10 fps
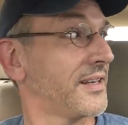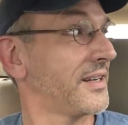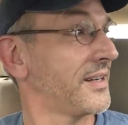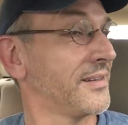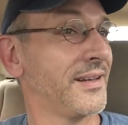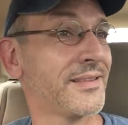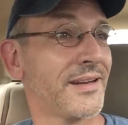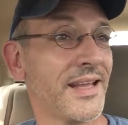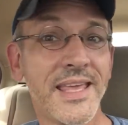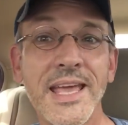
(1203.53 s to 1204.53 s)
Uh, not
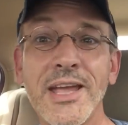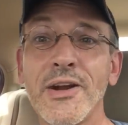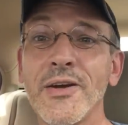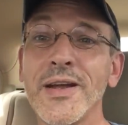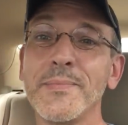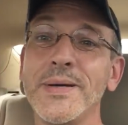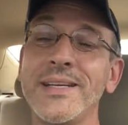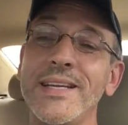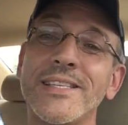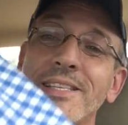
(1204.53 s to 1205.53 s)
that I care,
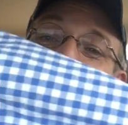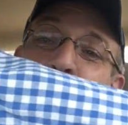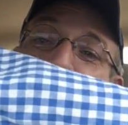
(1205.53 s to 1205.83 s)
but it's just a